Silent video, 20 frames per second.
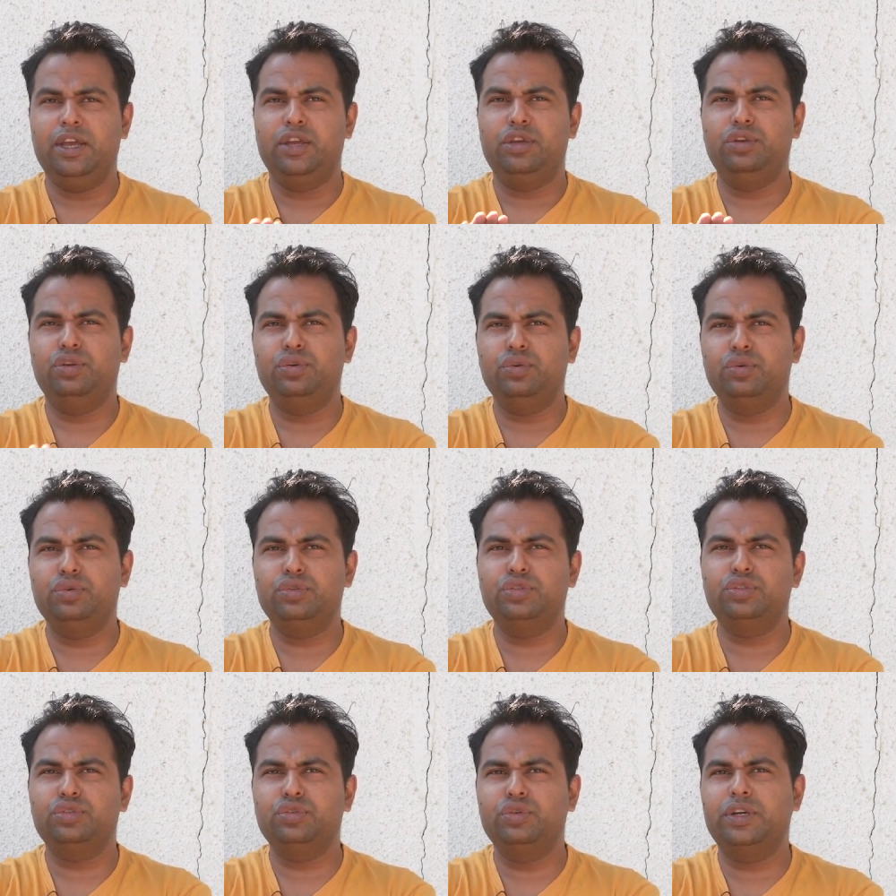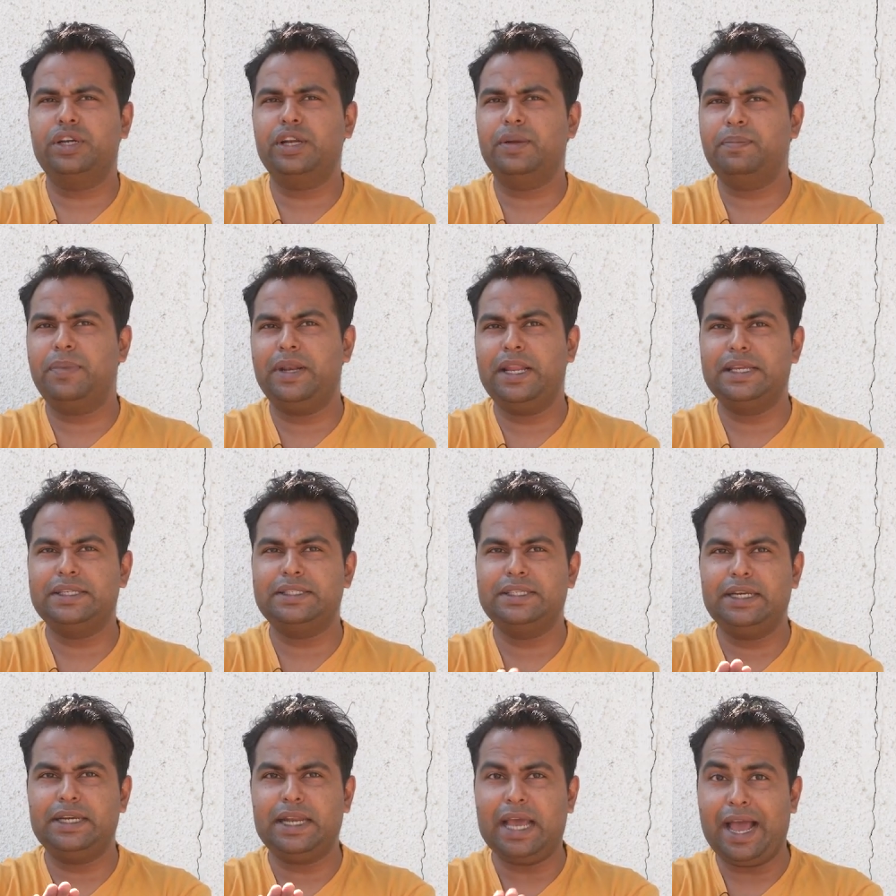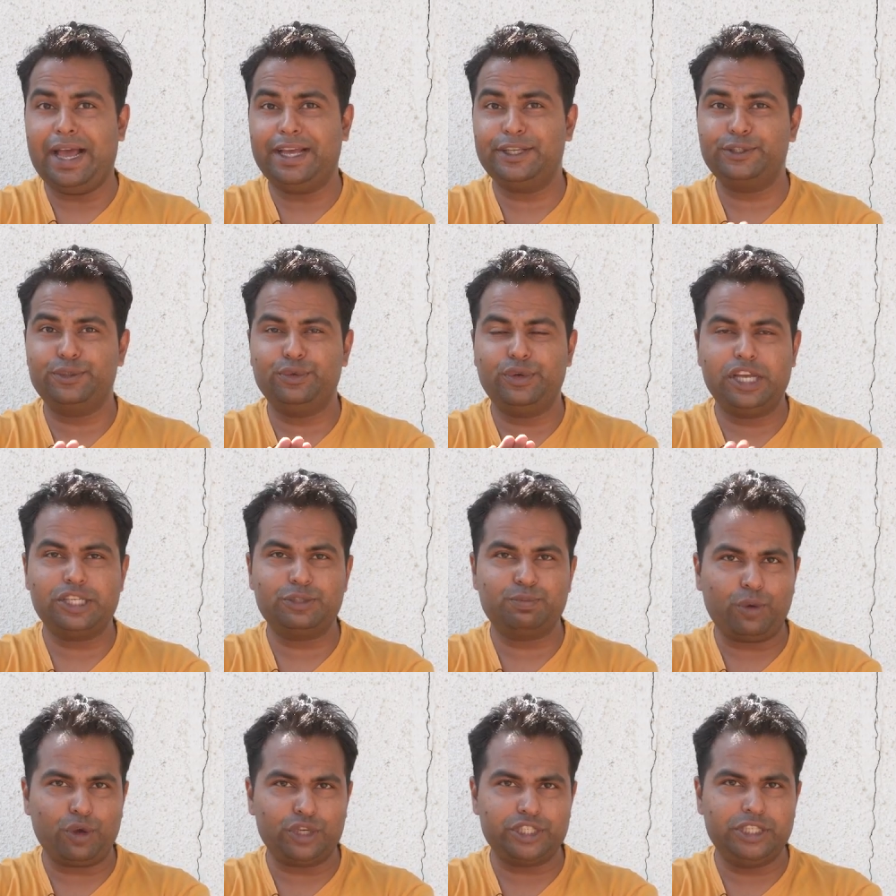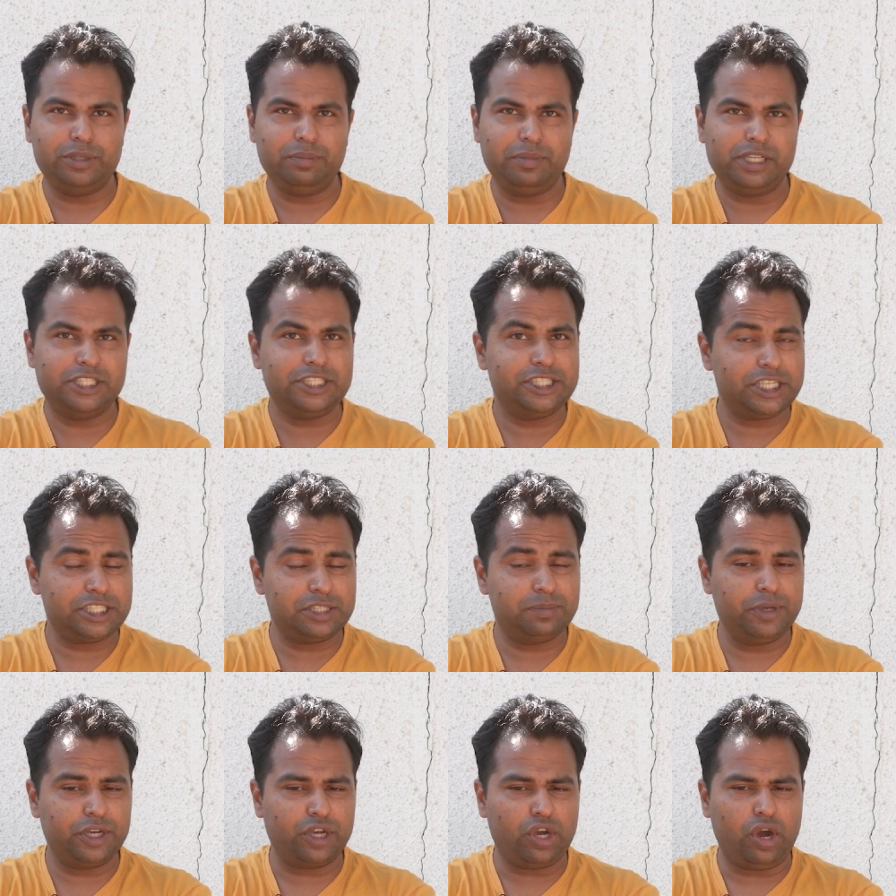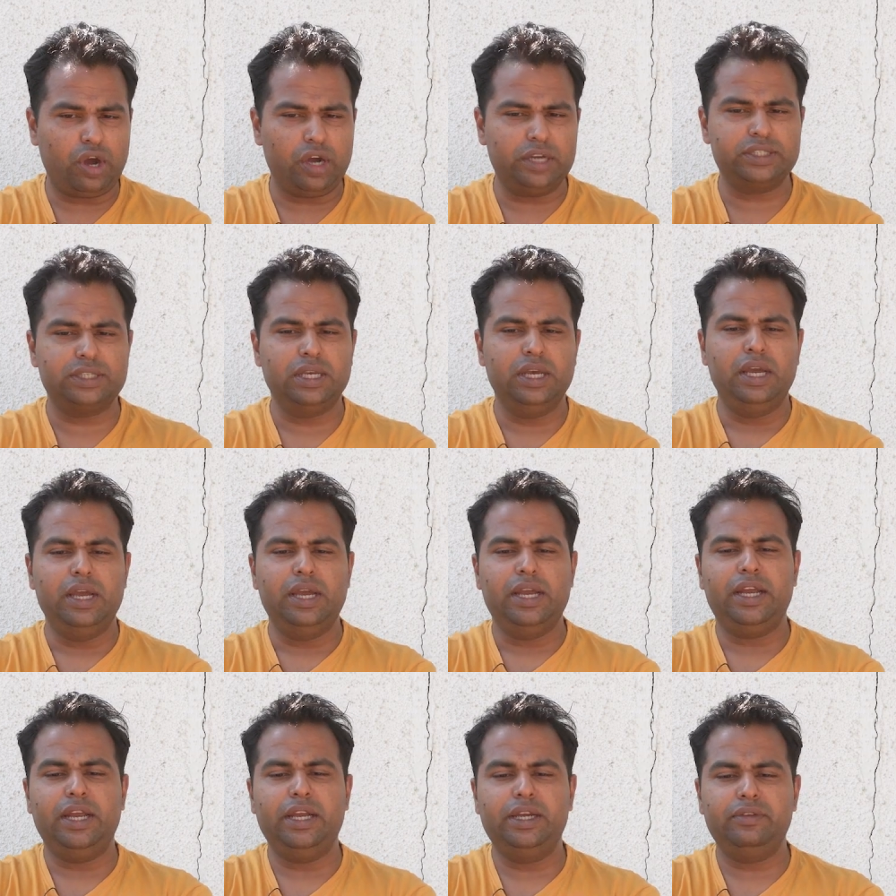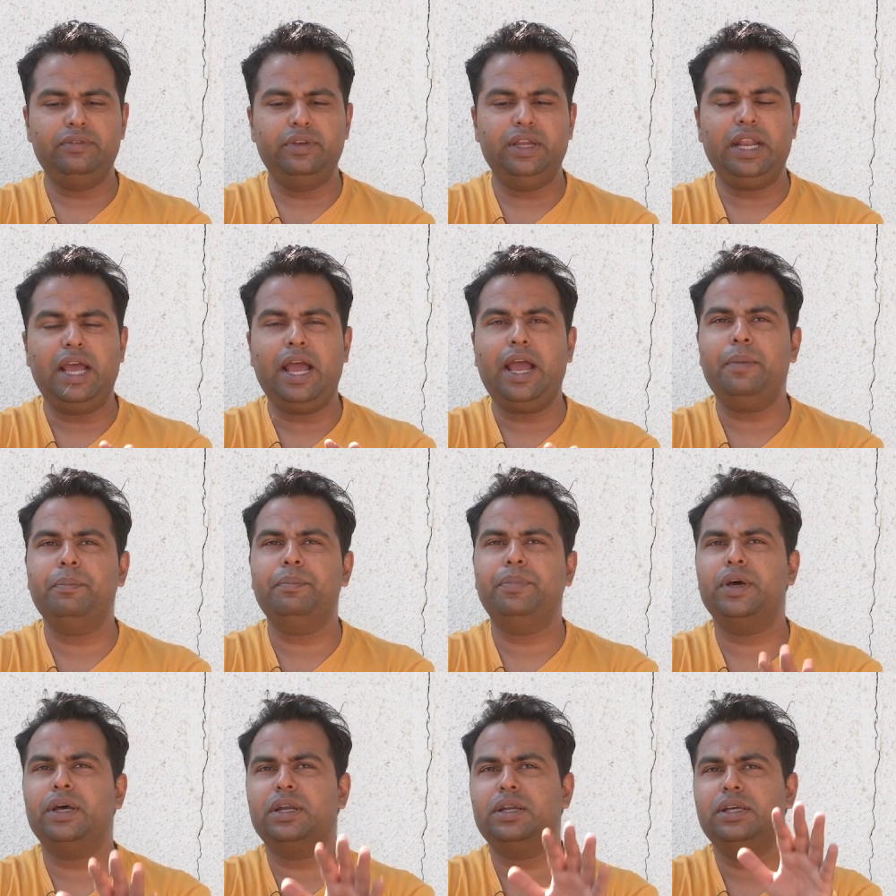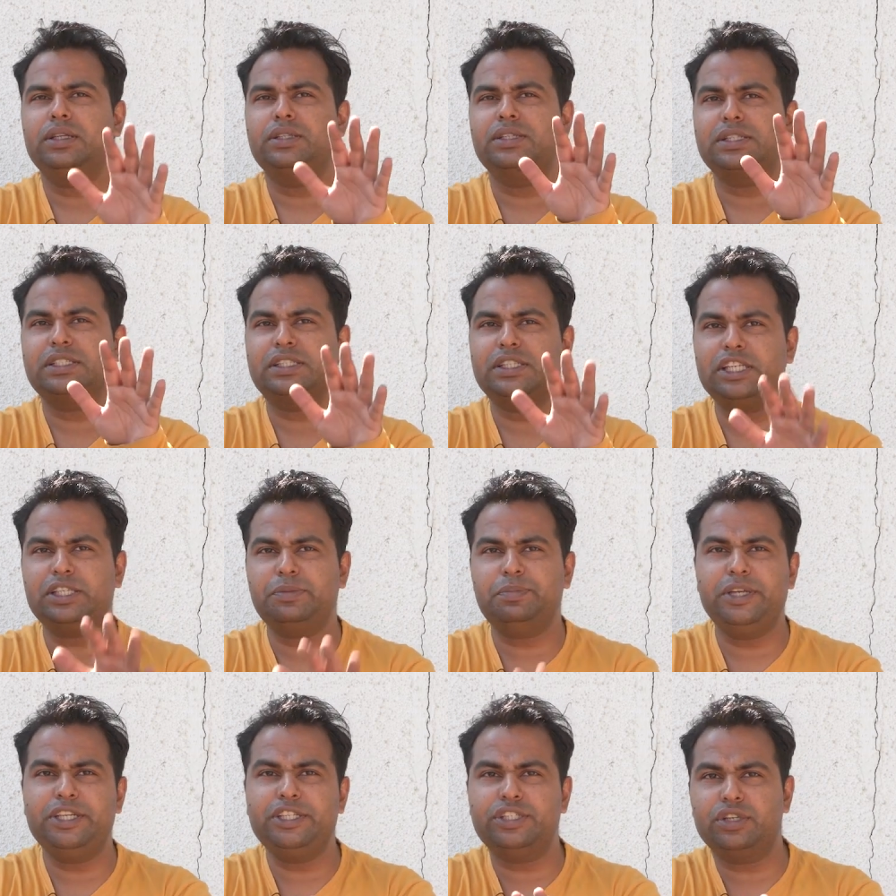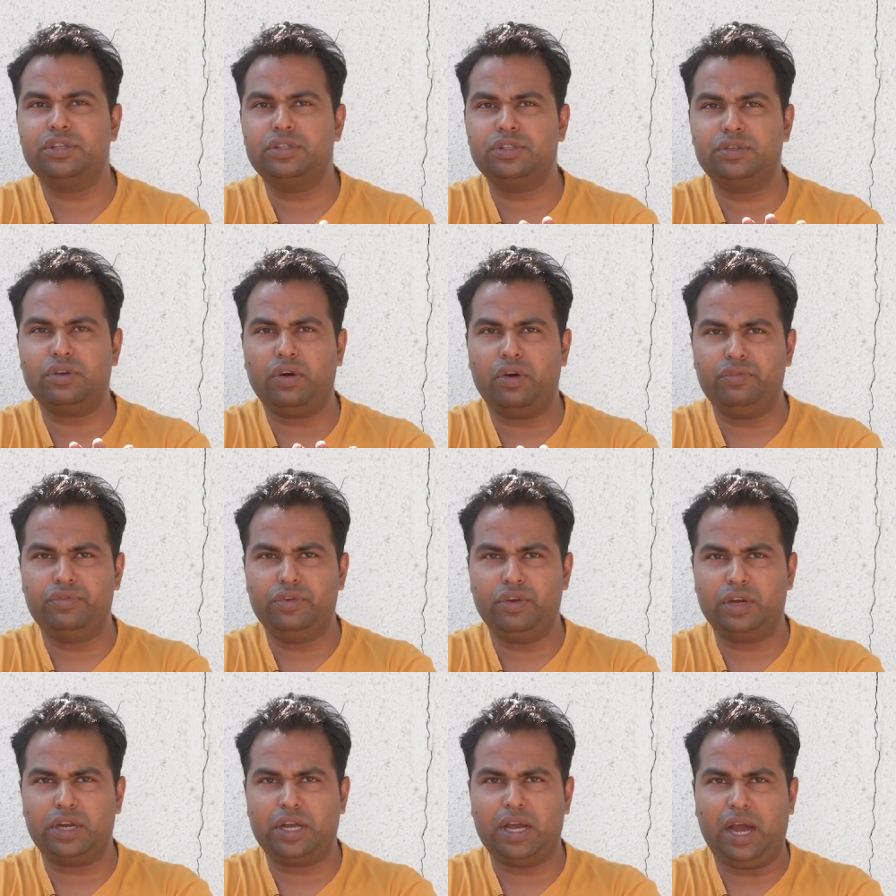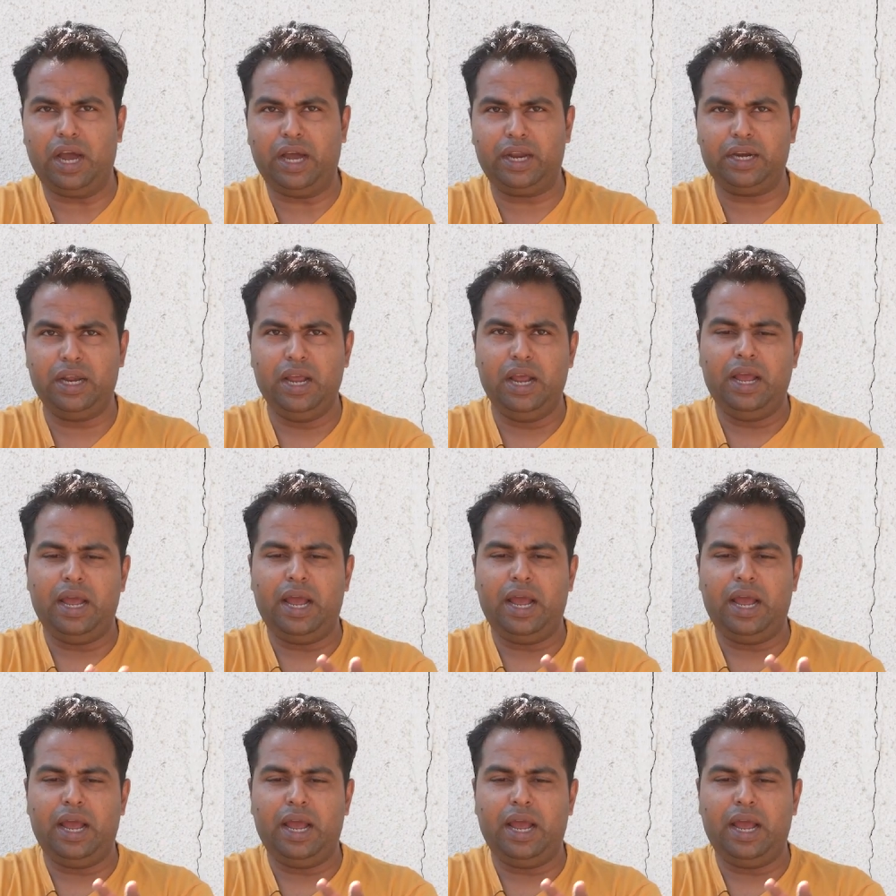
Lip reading: you should replace it as soon as possible, just because it will hamper the suspensions of your car,